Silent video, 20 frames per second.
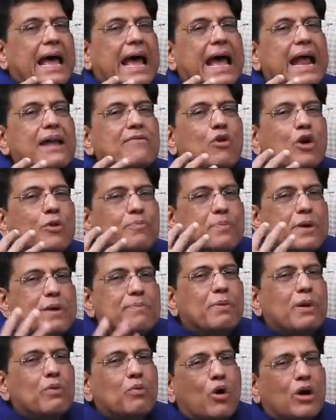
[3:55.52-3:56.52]
And what
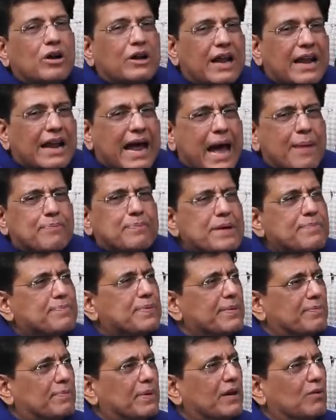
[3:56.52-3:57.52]
people want are happy
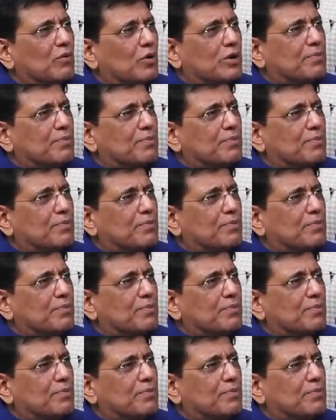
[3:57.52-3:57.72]
people.